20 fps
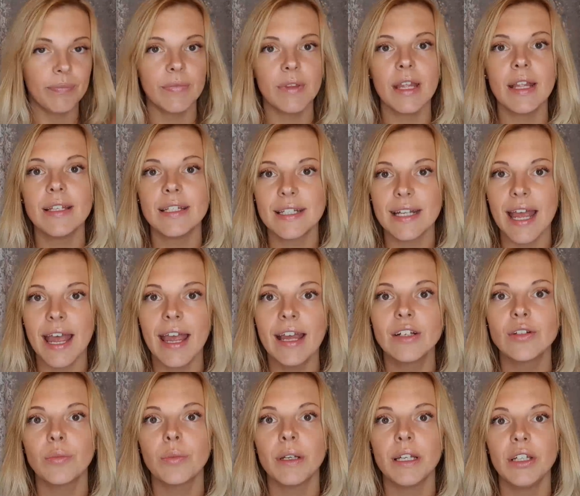
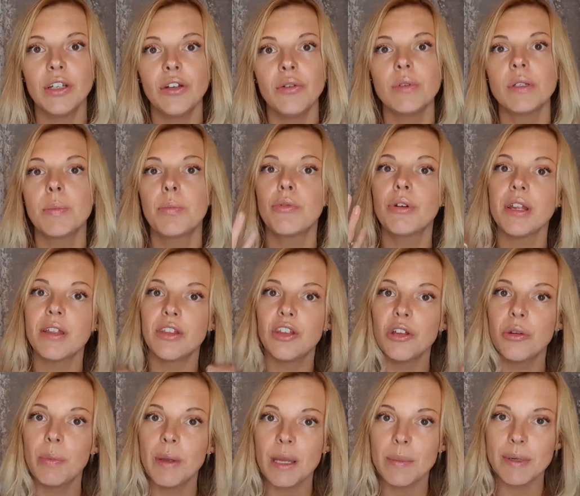Instead, we use breathing
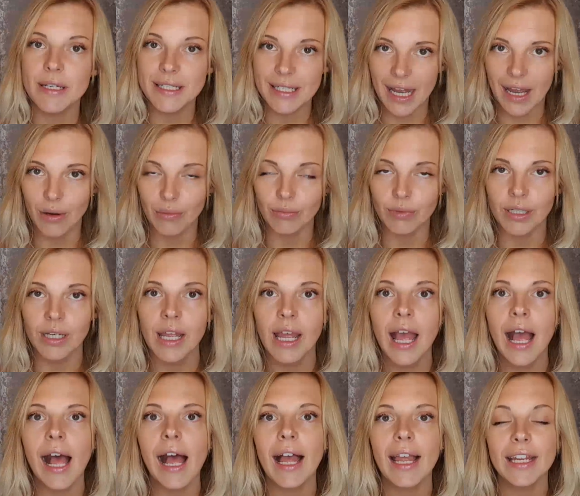your baby down.
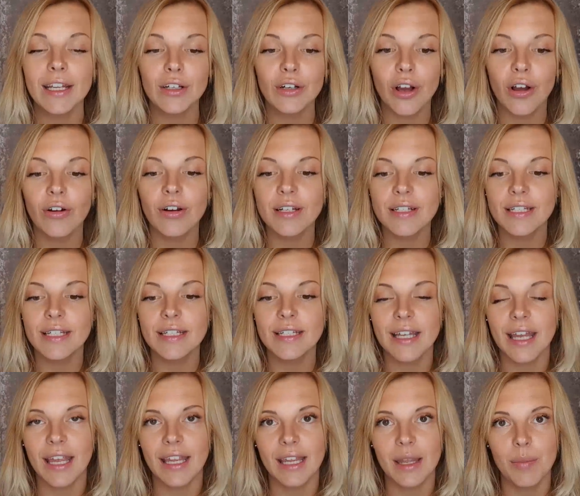I can honestly
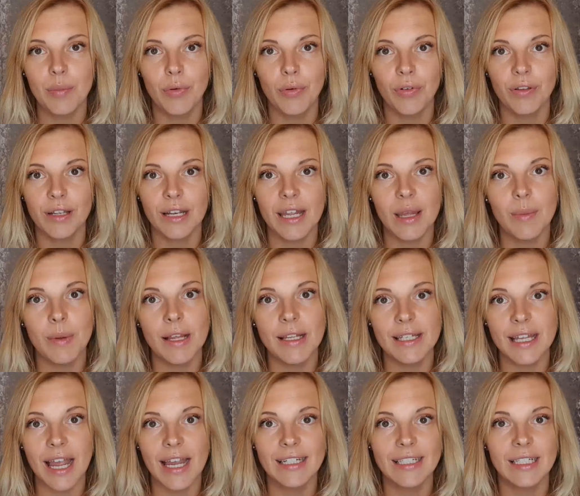say in both labours,
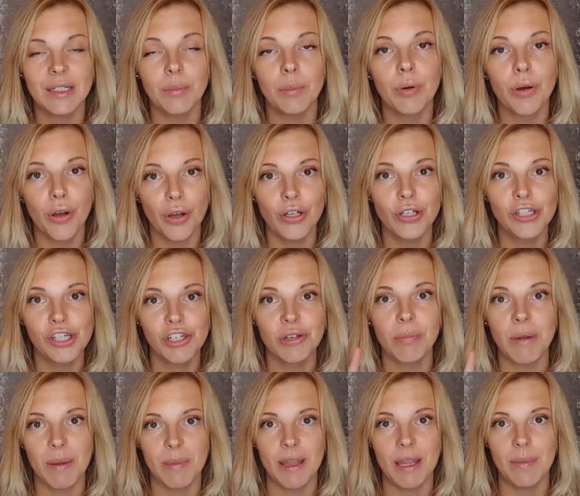I didn't push
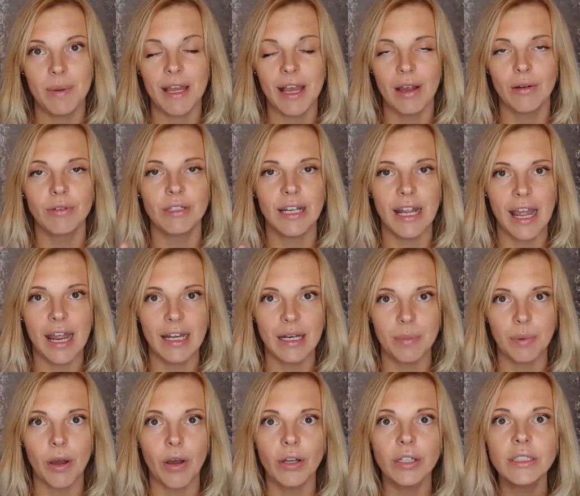my baby out at any
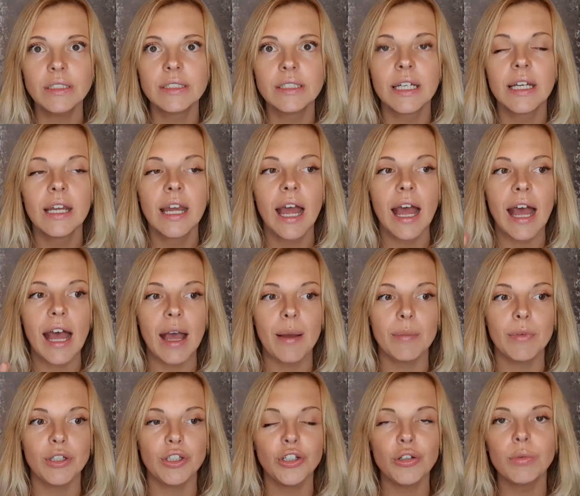point.
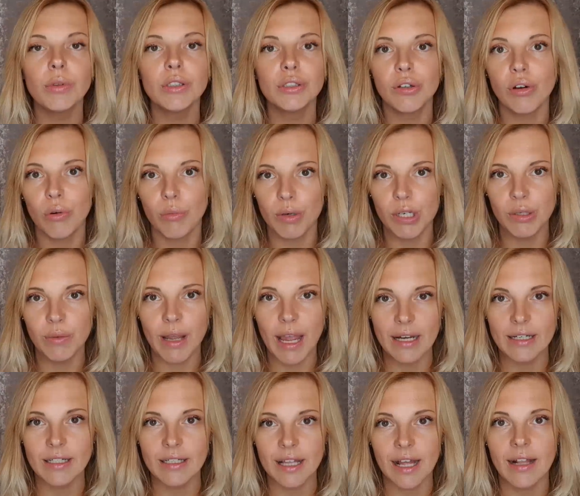You will know when you
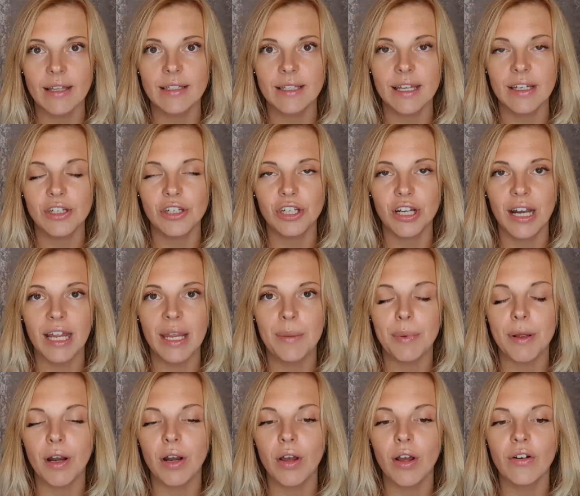get to that stage in your
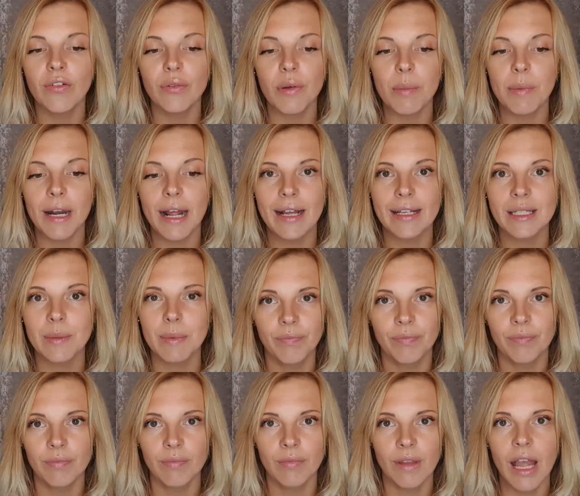labour. A lot of women ask,
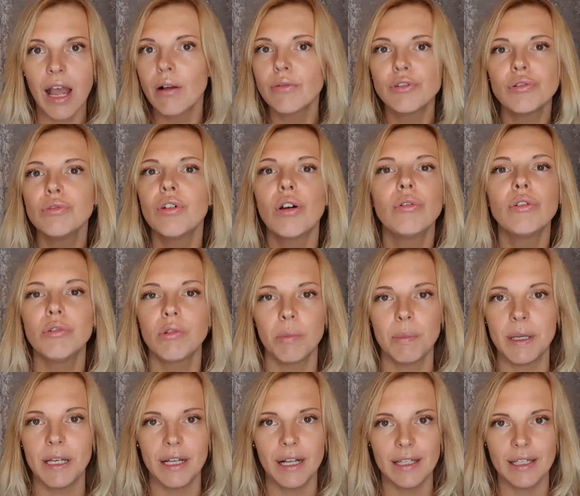how do you know you will
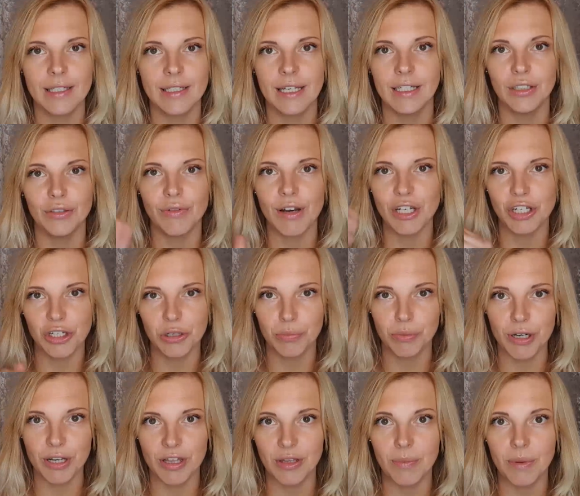be at the stage ready to
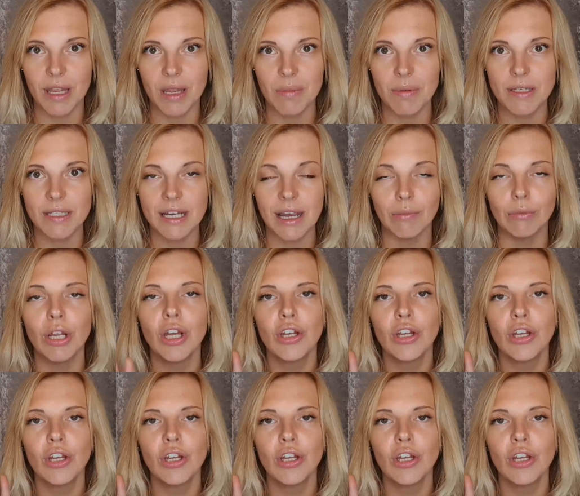breathe your baby down?